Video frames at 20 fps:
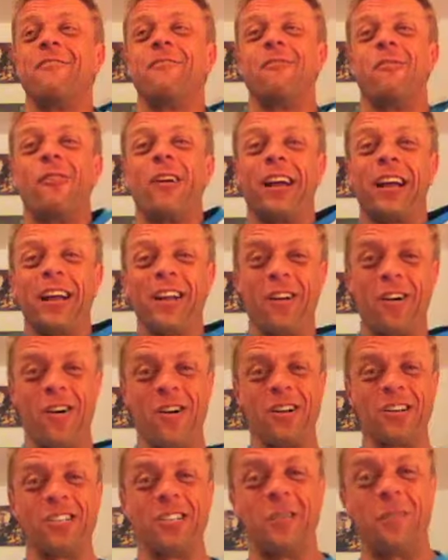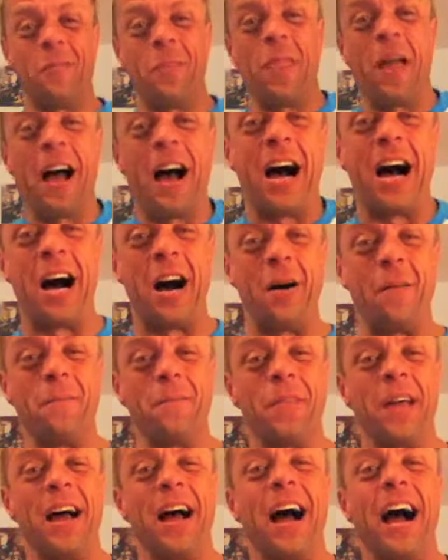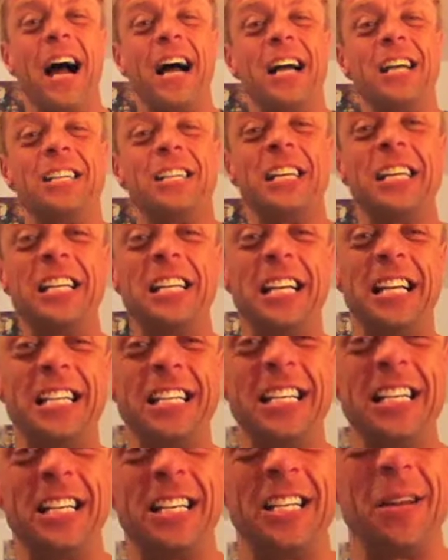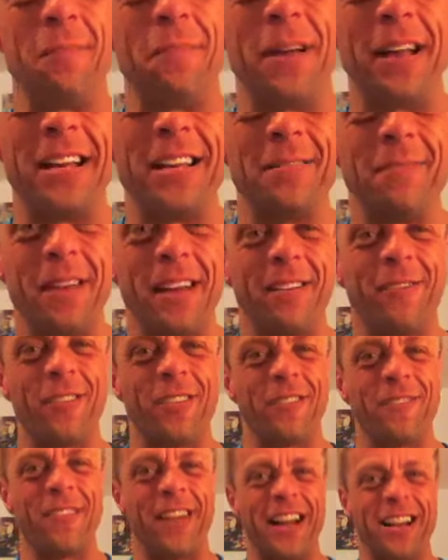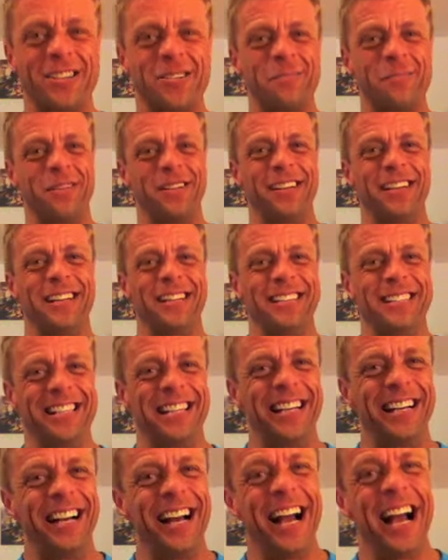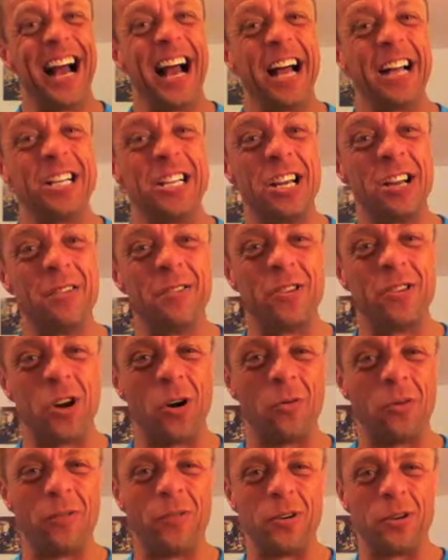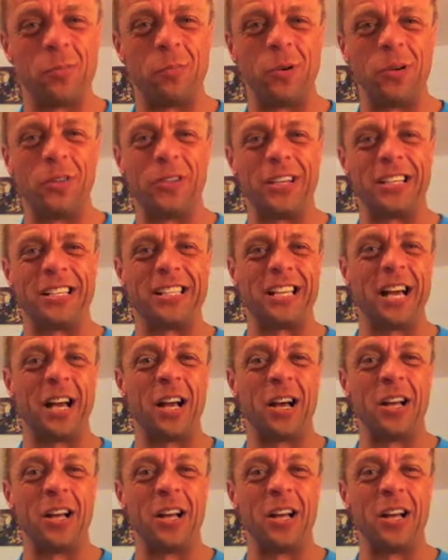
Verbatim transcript: Friggin' awesome. Um, she she she pinned me for the fashion police. Joan Rivers put this.